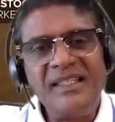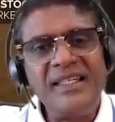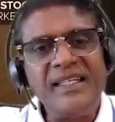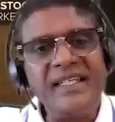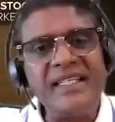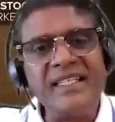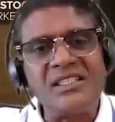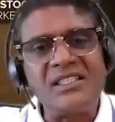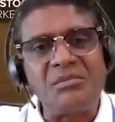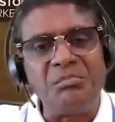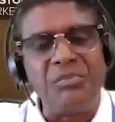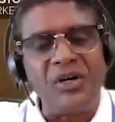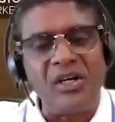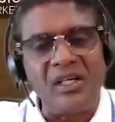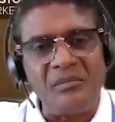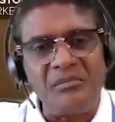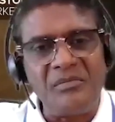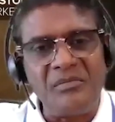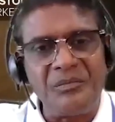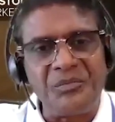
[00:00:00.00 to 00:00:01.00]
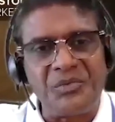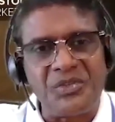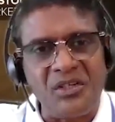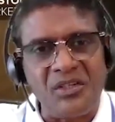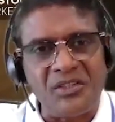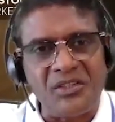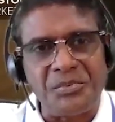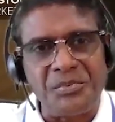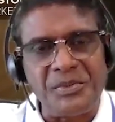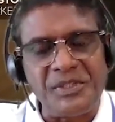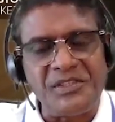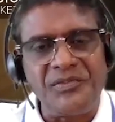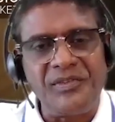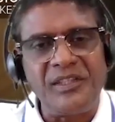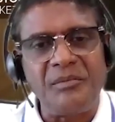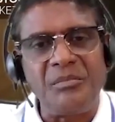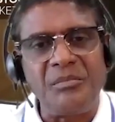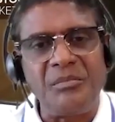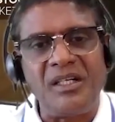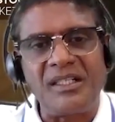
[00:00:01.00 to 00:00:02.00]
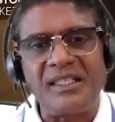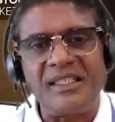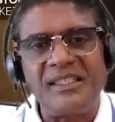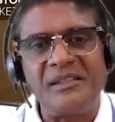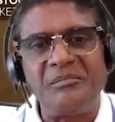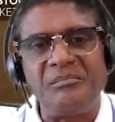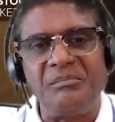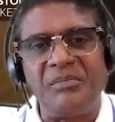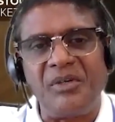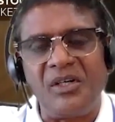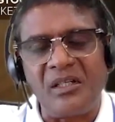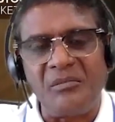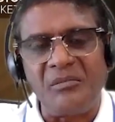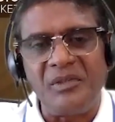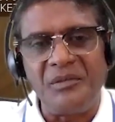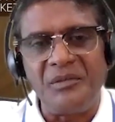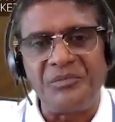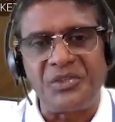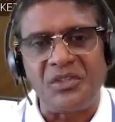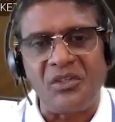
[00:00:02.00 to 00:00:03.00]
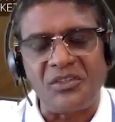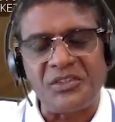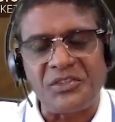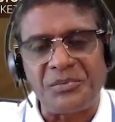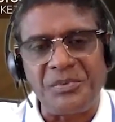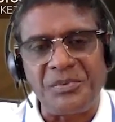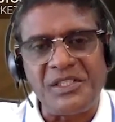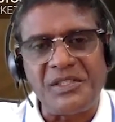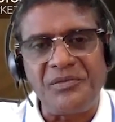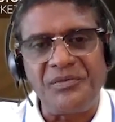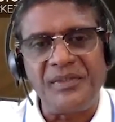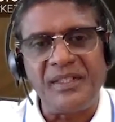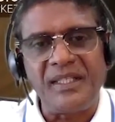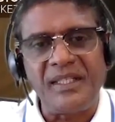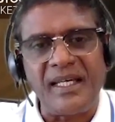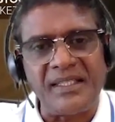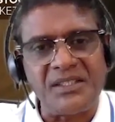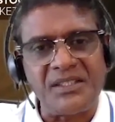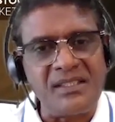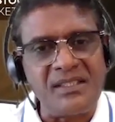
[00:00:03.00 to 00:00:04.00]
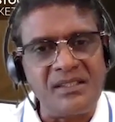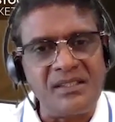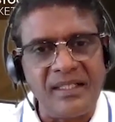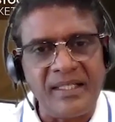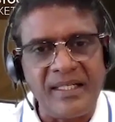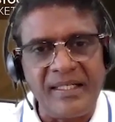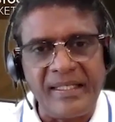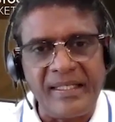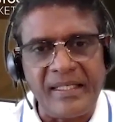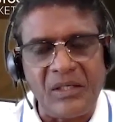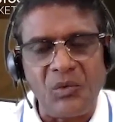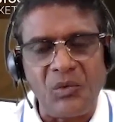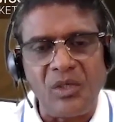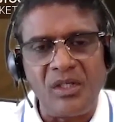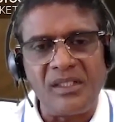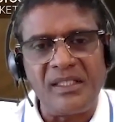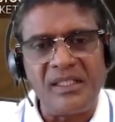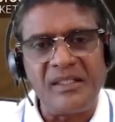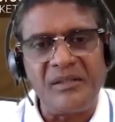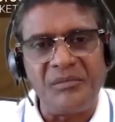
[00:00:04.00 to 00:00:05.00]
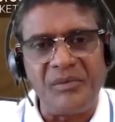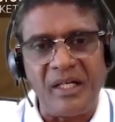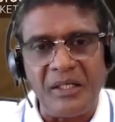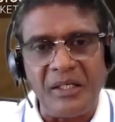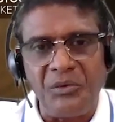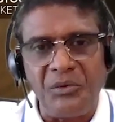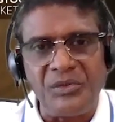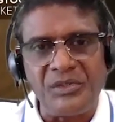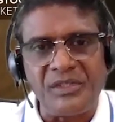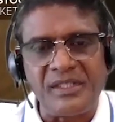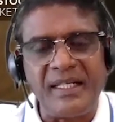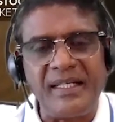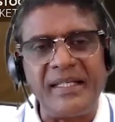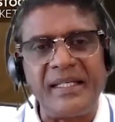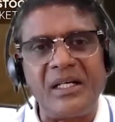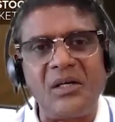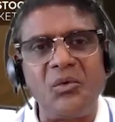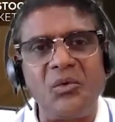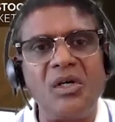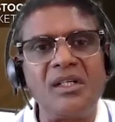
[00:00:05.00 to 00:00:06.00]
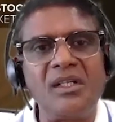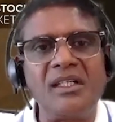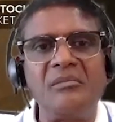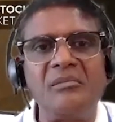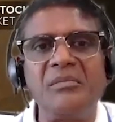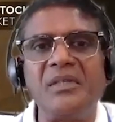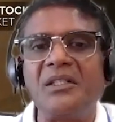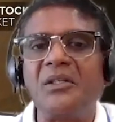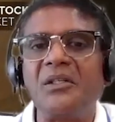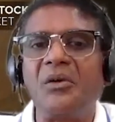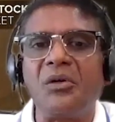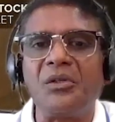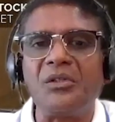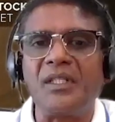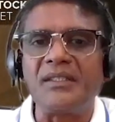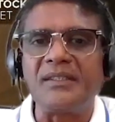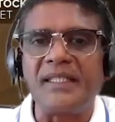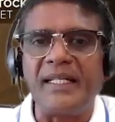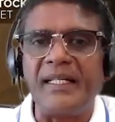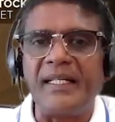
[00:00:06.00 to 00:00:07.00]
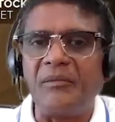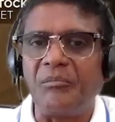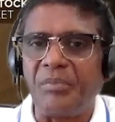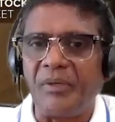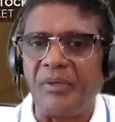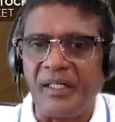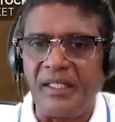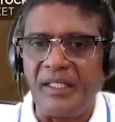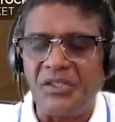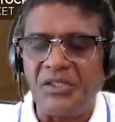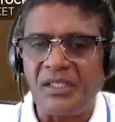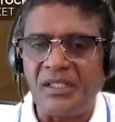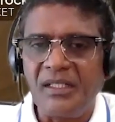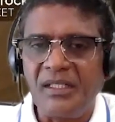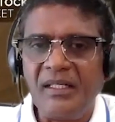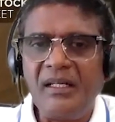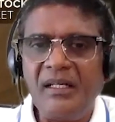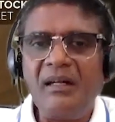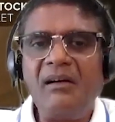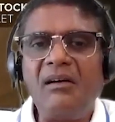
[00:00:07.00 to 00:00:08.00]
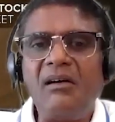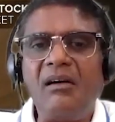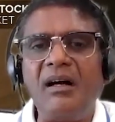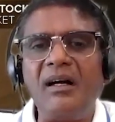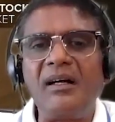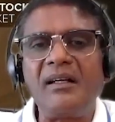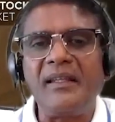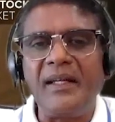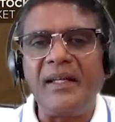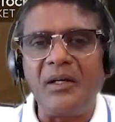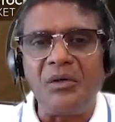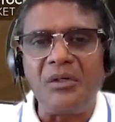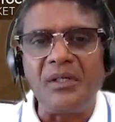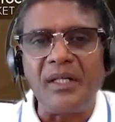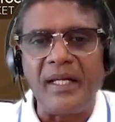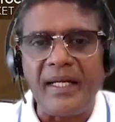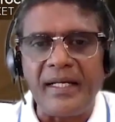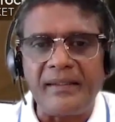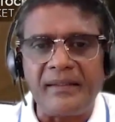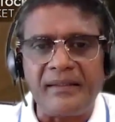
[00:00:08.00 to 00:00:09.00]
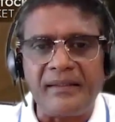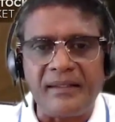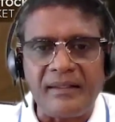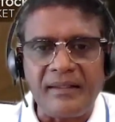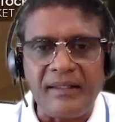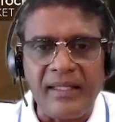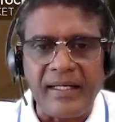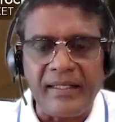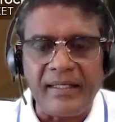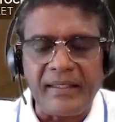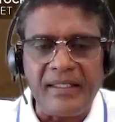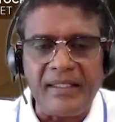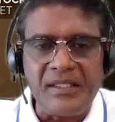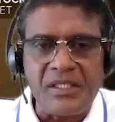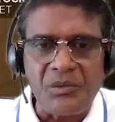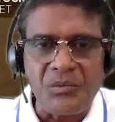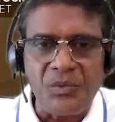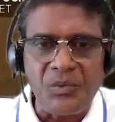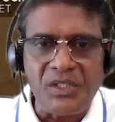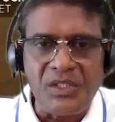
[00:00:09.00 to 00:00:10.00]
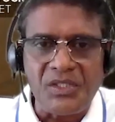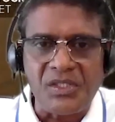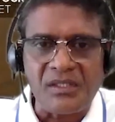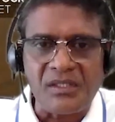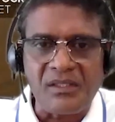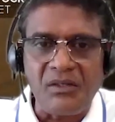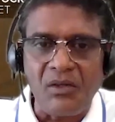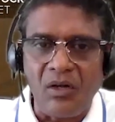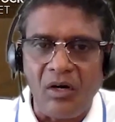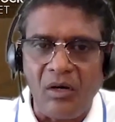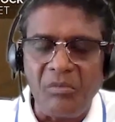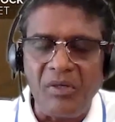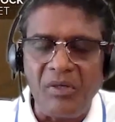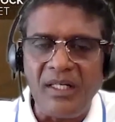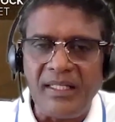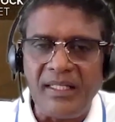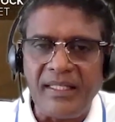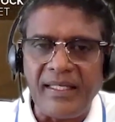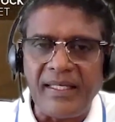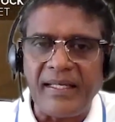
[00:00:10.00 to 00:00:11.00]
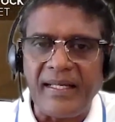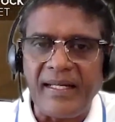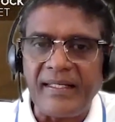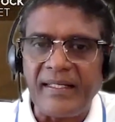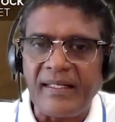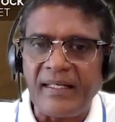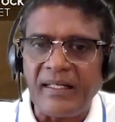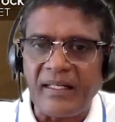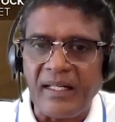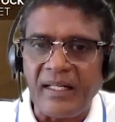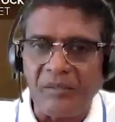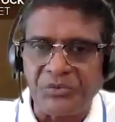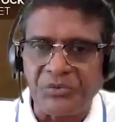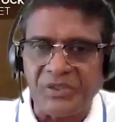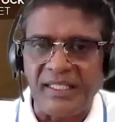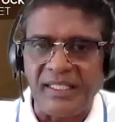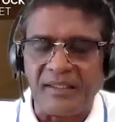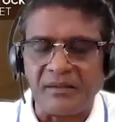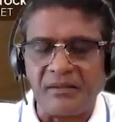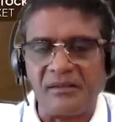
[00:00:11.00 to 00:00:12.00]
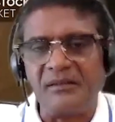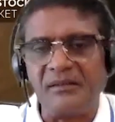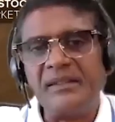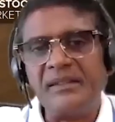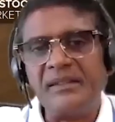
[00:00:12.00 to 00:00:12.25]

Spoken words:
it's bottom-up stock-specific market, bottom-up stock-specific actions are getting rewarded, value is getting rewarded, but growth is getting punished, or they don't get the attention which normally they get in an upcycle.